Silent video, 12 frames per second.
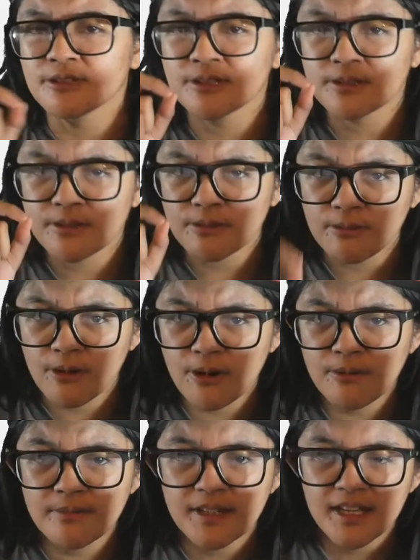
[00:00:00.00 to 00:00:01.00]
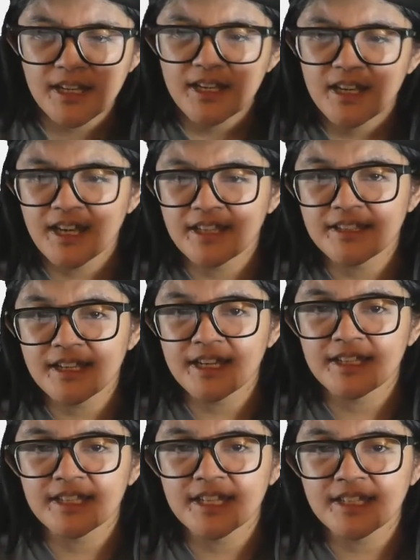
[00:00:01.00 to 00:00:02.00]
Chrome, and then
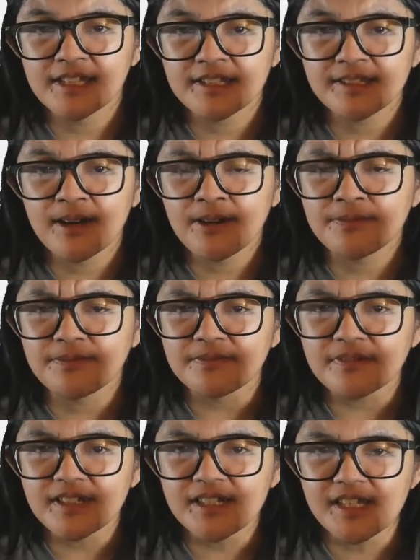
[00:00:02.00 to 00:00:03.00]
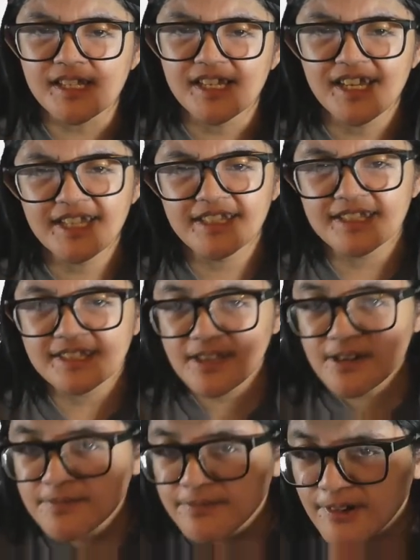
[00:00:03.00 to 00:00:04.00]
in the in the cell
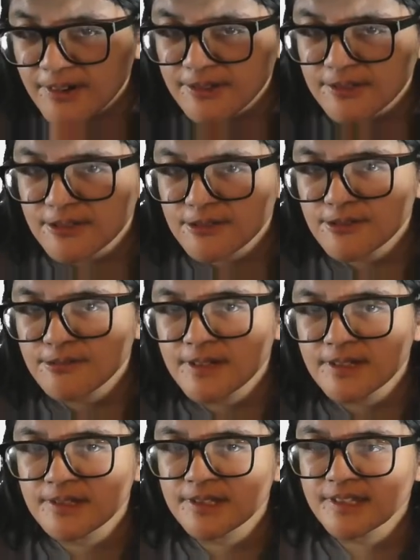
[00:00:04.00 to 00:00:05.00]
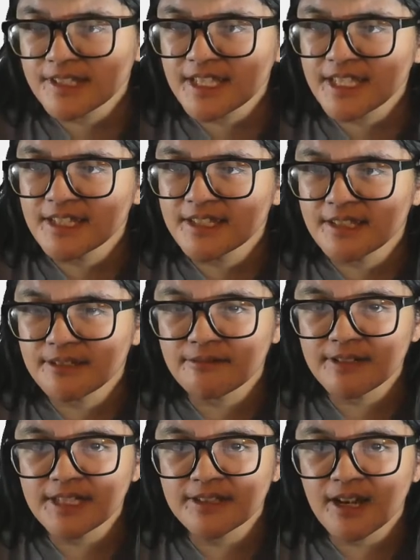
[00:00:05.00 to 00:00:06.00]
phone, you will see the three
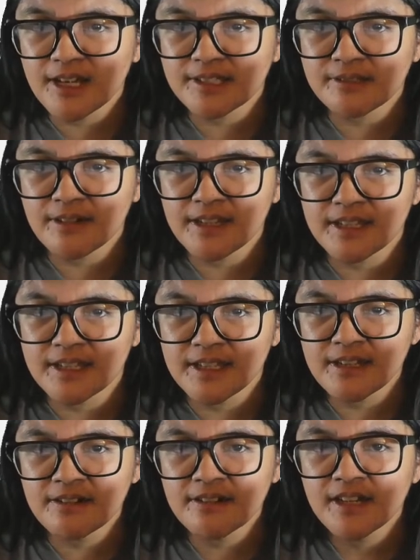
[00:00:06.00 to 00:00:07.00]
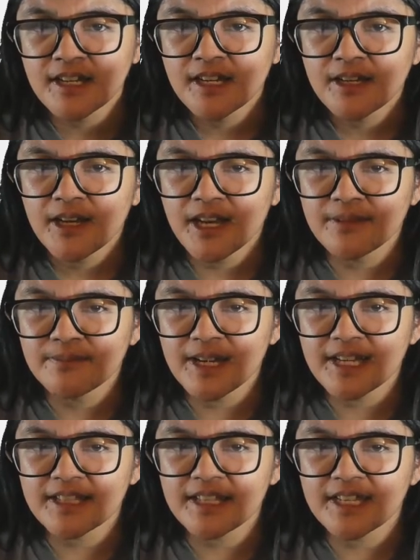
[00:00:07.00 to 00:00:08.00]
dots right here, and by
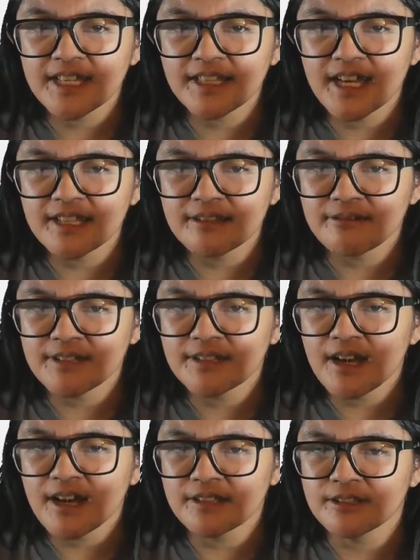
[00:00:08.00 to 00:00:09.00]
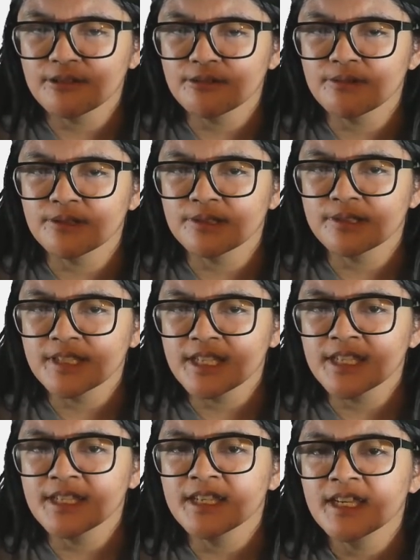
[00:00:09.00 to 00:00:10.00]
clicking that three dots, you will see,
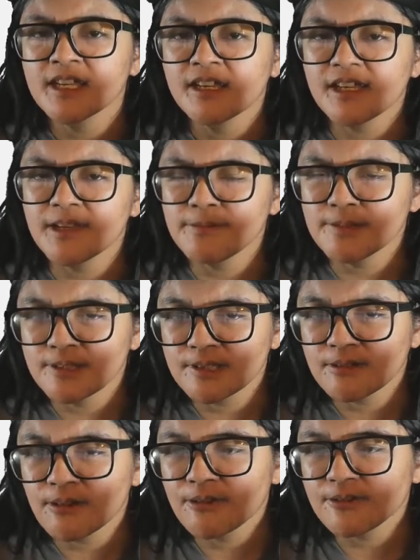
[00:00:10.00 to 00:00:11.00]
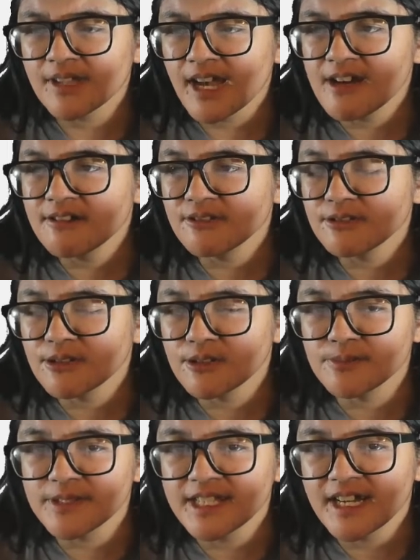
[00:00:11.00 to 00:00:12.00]
if you scroll down, there will be
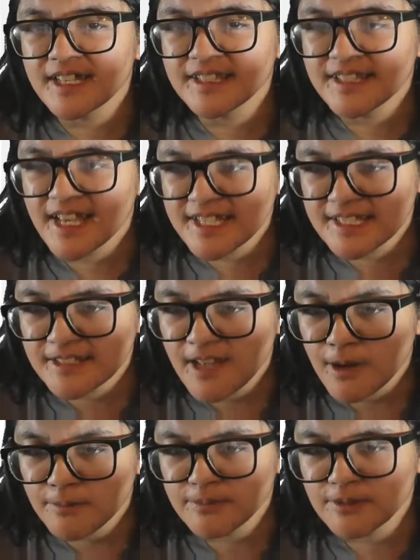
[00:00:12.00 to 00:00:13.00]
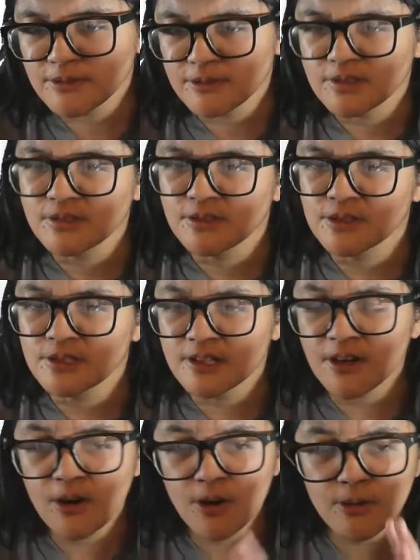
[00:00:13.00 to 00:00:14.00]
a desktop view. So you
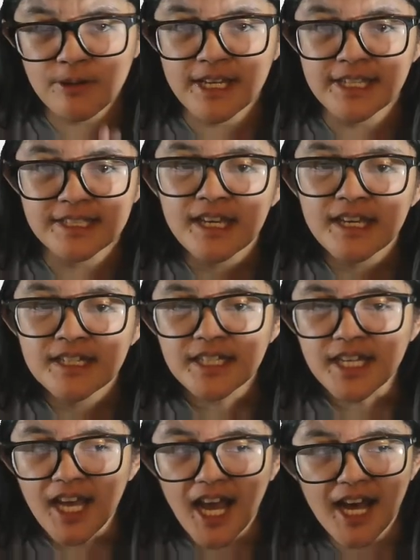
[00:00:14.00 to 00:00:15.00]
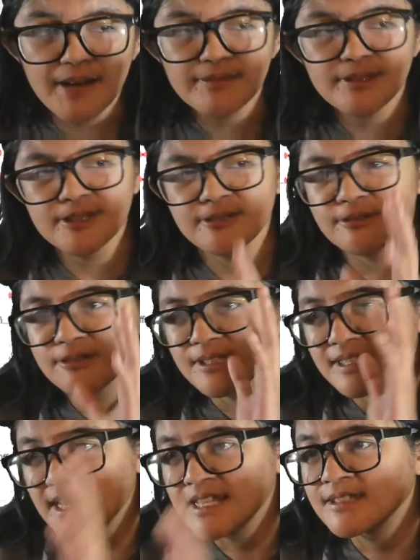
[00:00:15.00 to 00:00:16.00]
always have to use
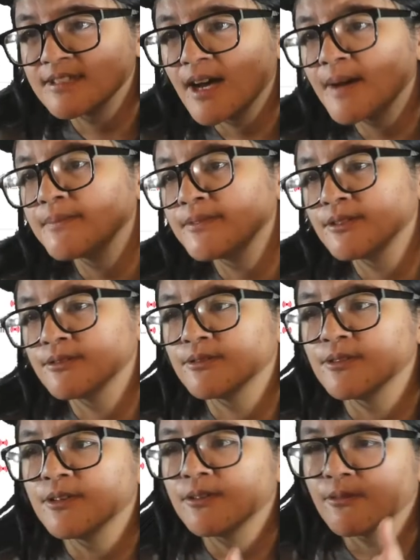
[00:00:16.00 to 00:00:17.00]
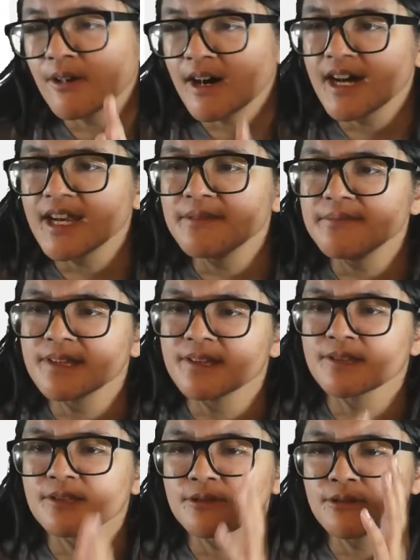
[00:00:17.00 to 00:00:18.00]
desktop view. Why? Because
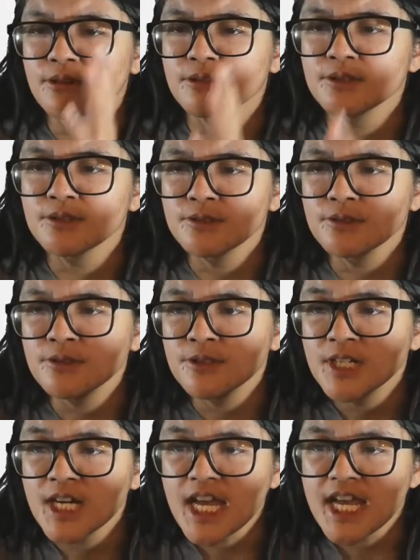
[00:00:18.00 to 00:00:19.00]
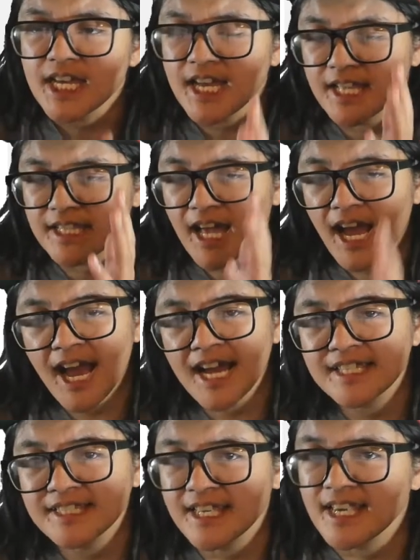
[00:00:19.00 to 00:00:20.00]
so you can
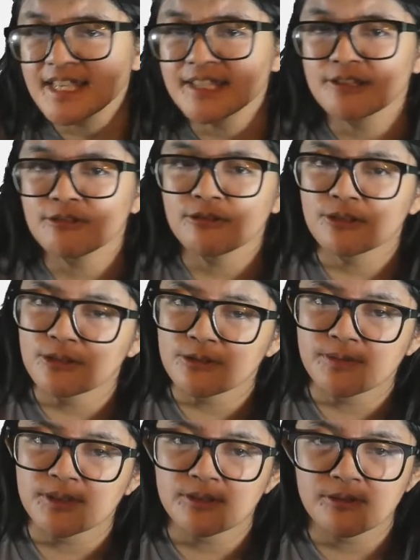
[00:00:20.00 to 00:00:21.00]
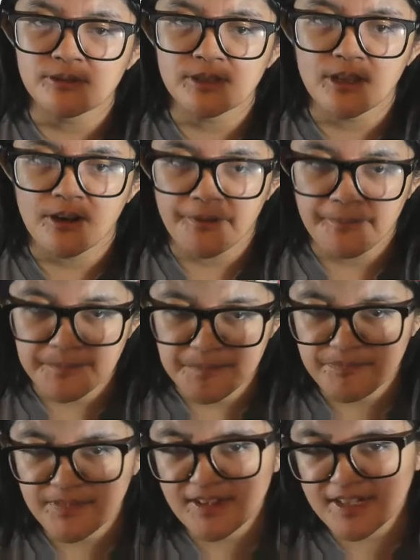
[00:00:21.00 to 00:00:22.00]
access YouTube Studio.
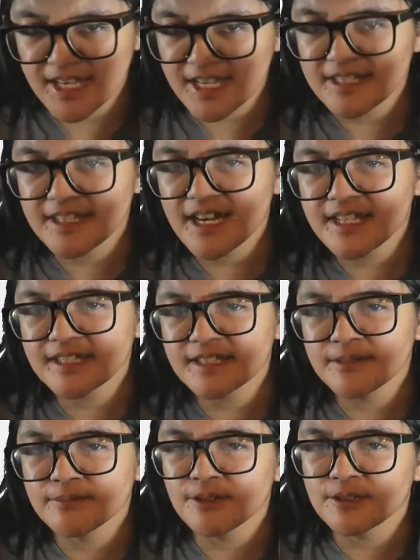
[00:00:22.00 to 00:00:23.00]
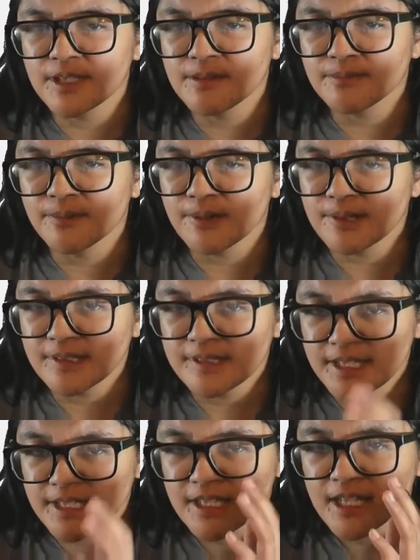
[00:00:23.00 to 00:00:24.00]
Okay, that's the most important thing
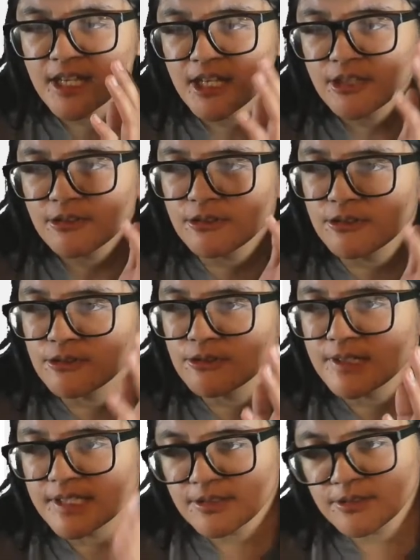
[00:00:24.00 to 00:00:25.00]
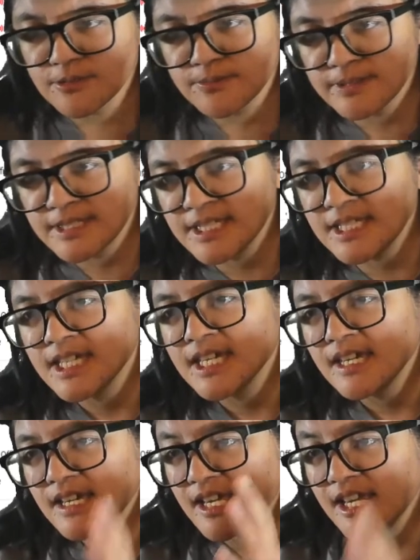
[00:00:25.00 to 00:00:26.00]
to do, is to be
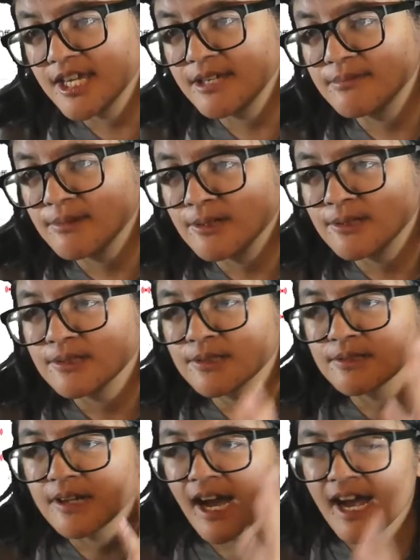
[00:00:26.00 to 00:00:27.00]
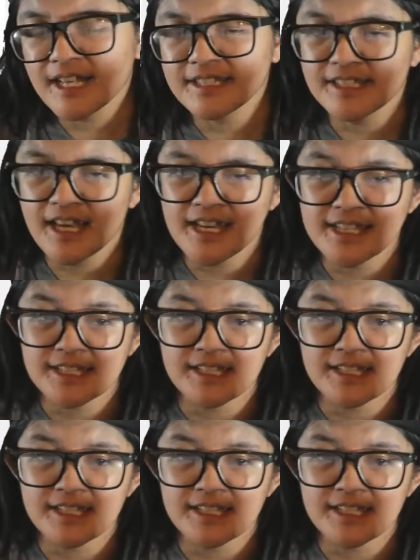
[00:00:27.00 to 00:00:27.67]
able to access